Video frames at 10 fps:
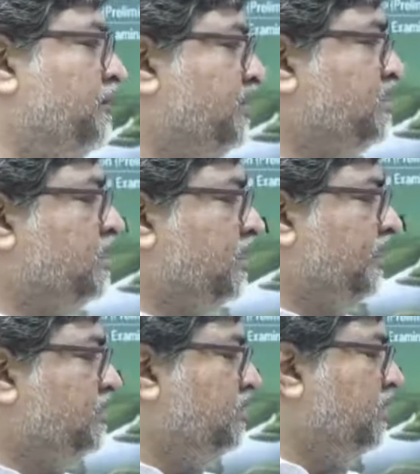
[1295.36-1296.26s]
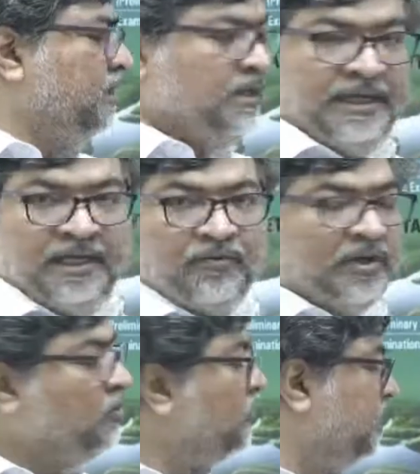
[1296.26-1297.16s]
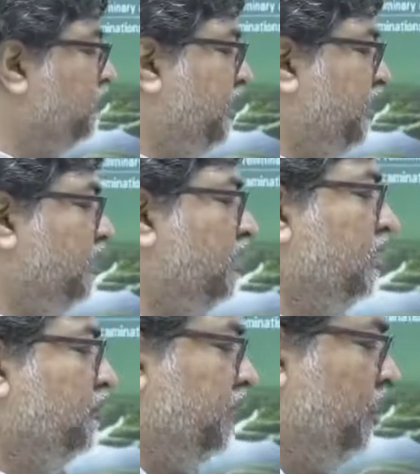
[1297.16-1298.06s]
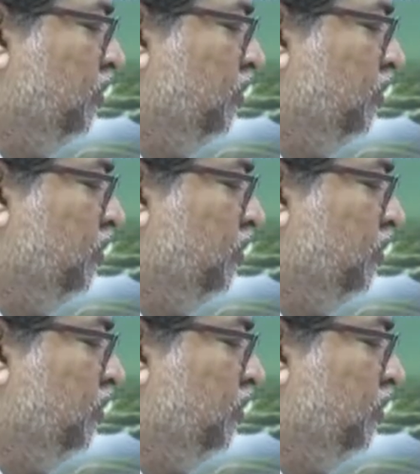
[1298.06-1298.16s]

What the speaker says: are correct? A 1 only, B 3 only,